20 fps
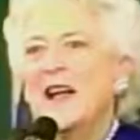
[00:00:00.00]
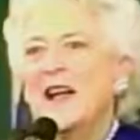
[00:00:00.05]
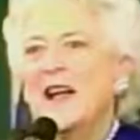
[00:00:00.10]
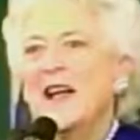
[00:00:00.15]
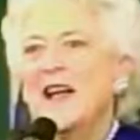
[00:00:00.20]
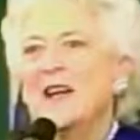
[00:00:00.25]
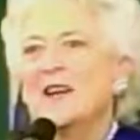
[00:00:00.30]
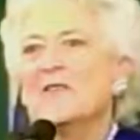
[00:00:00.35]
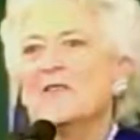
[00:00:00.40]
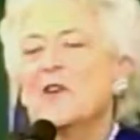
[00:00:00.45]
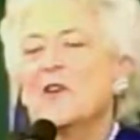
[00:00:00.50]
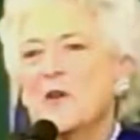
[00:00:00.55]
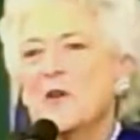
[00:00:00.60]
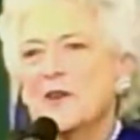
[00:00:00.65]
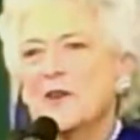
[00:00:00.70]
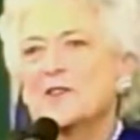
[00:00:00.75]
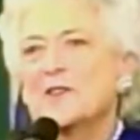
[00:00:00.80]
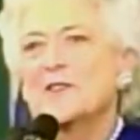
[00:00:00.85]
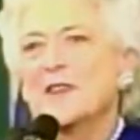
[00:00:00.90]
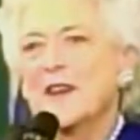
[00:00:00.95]
And of
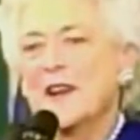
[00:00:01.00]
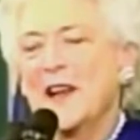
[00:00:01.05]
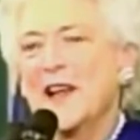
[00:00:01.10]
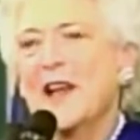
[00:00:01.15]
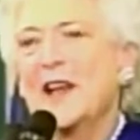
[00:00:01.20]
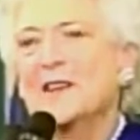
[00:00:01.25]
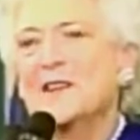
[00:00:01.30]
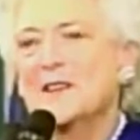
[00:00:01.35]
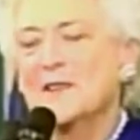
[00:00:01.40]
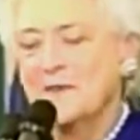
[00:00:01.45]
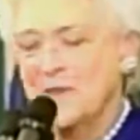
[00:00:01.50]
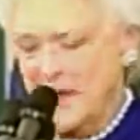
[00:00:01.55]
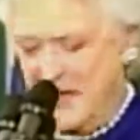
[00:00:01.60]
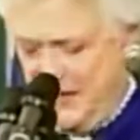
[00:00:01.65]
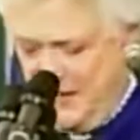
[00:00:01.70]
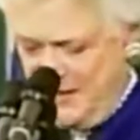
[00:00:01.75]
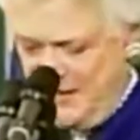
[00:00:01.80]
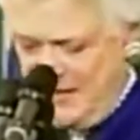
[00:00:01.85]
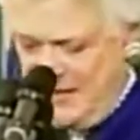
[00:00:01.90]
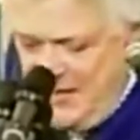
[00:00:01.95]
course, the class of
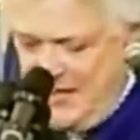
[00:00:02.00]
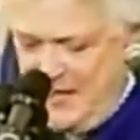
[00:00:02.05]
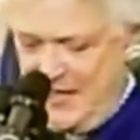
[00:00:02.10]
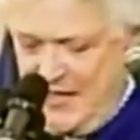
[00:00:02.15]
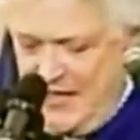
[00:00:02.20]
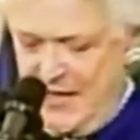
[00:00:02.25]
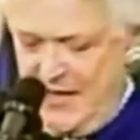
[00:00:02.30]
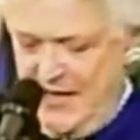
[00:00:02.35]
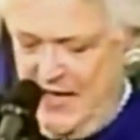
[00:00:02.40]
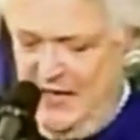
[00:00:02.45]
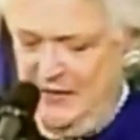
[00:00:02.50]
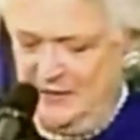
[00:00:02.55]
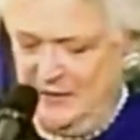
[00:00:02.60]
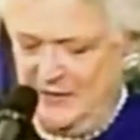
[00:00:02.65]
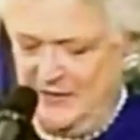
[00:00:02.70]
1990.